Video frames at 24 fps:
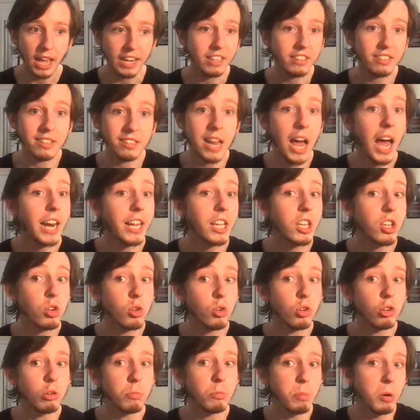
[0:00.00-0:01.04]
and it's not a
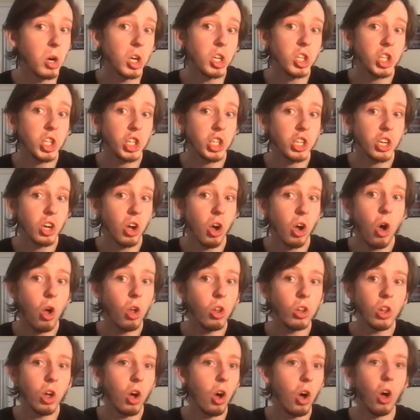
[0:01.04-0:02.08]
huge push.
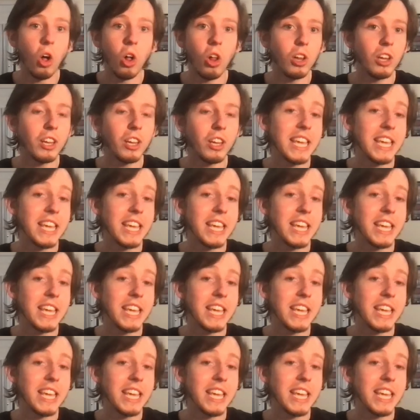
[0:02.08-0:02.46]
All